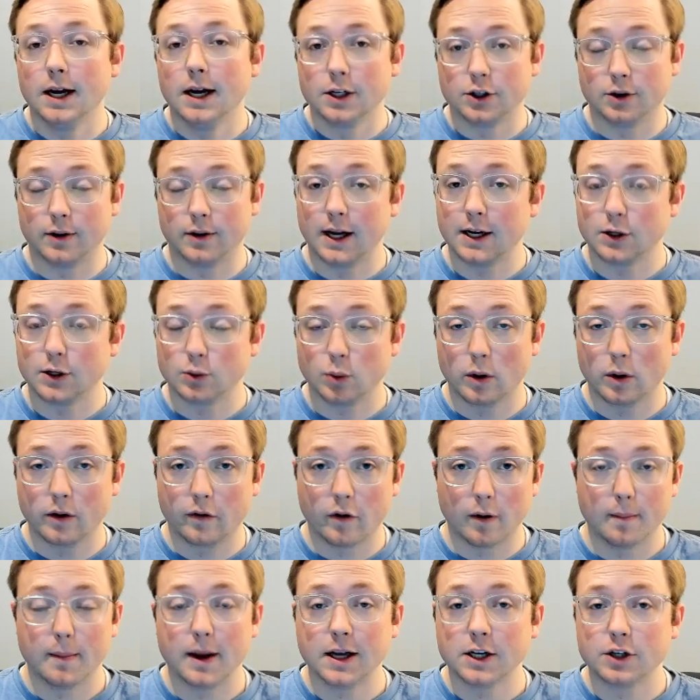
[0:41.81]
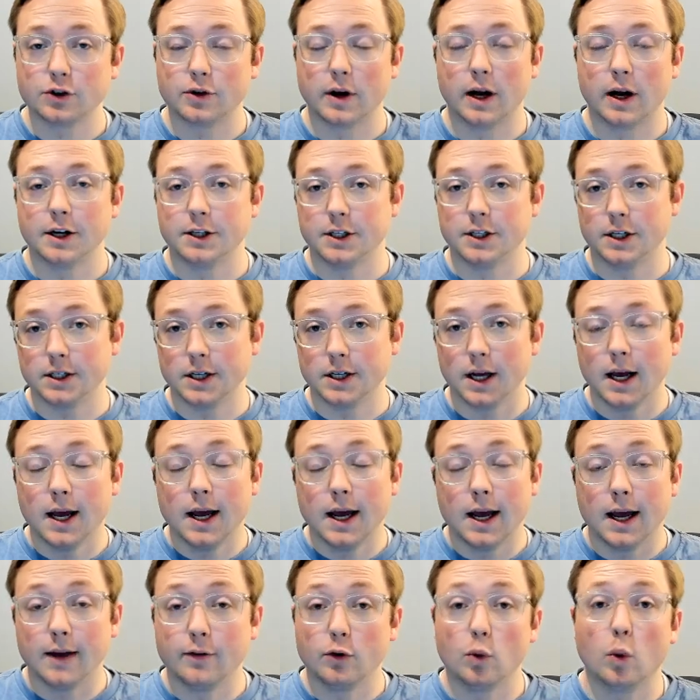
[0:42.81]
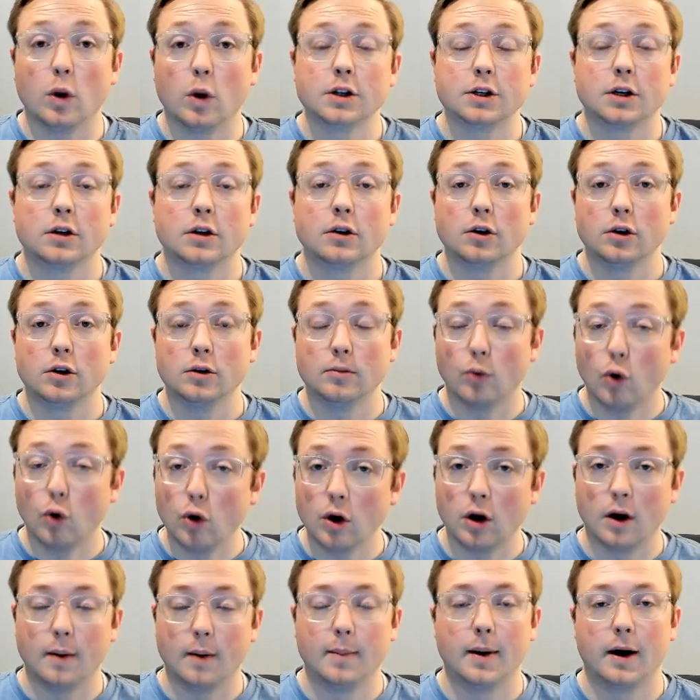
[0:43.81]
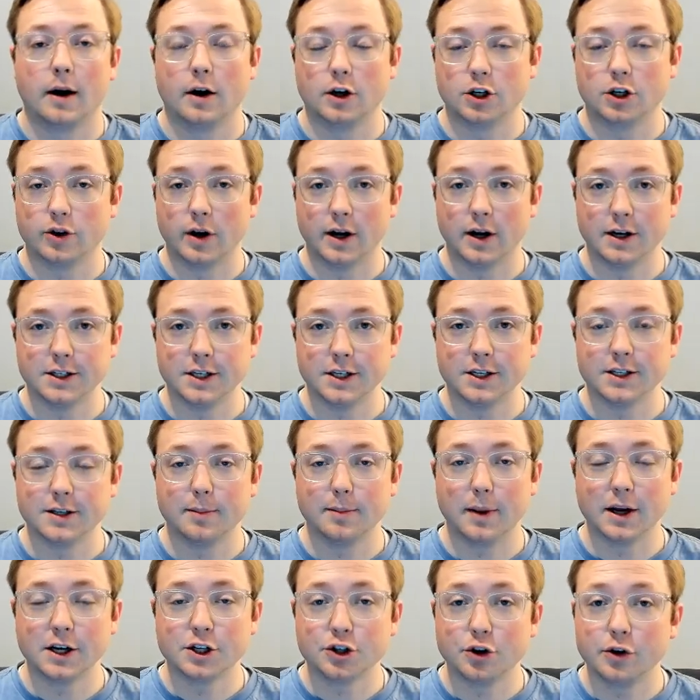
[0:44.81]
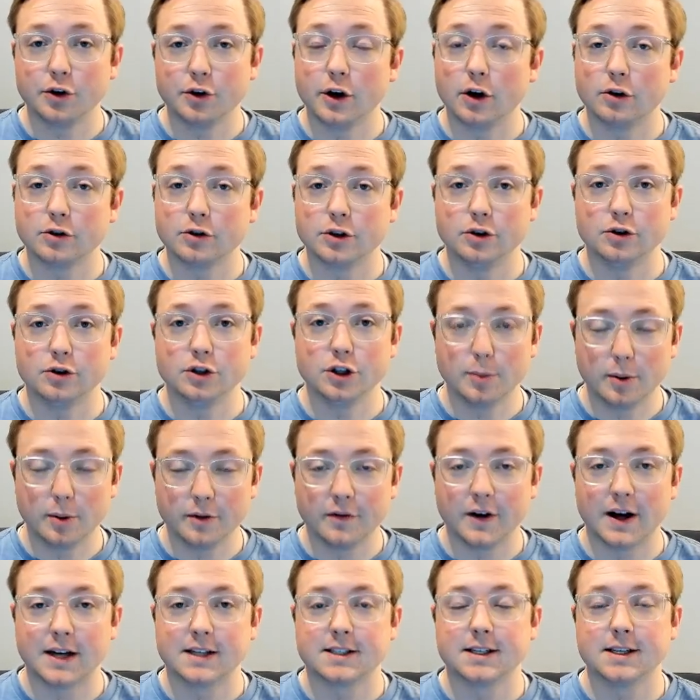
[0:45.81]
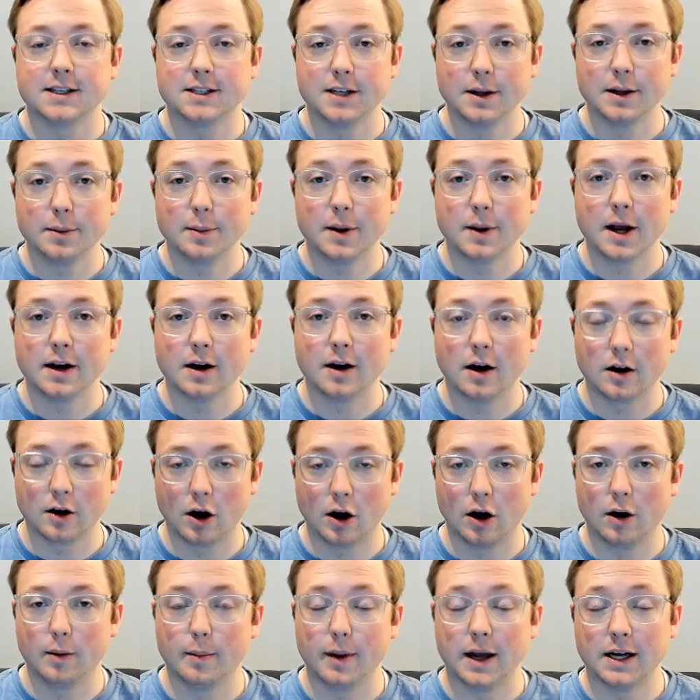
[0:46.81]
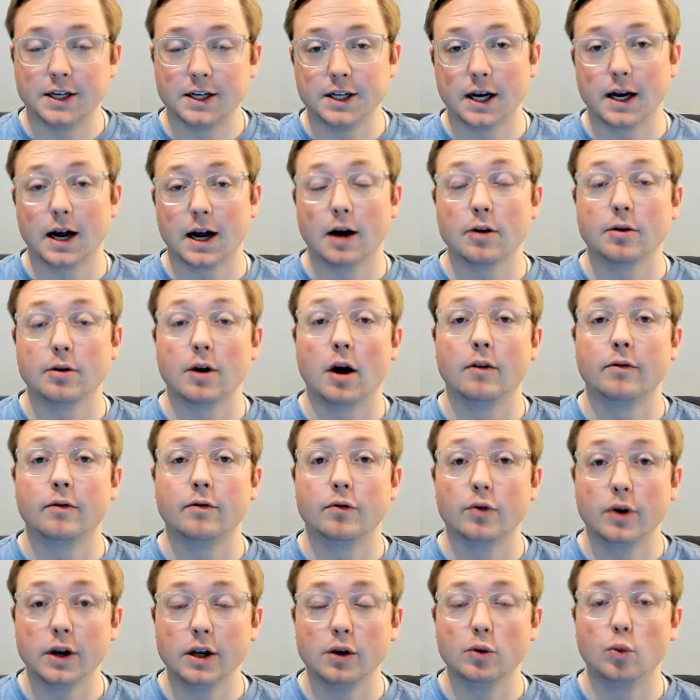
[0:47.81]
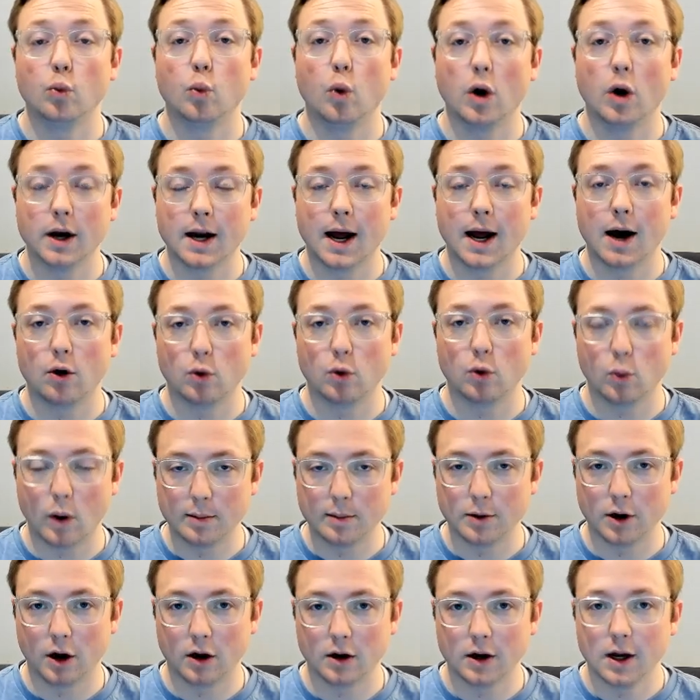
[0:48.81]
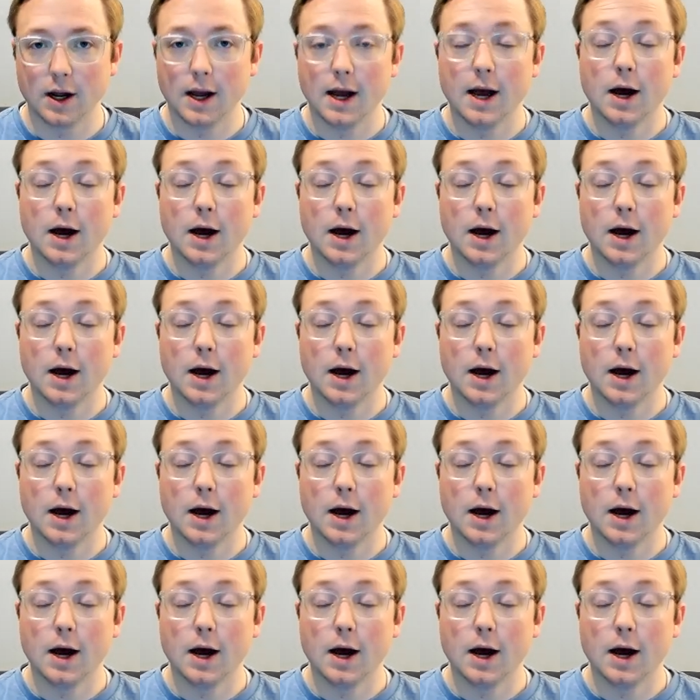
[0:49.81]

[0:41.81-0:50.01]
So that is one of our main strategies. If you want to learn more about our strategies, make sure you go to superfastcpa.com and check out our free one hour webinar.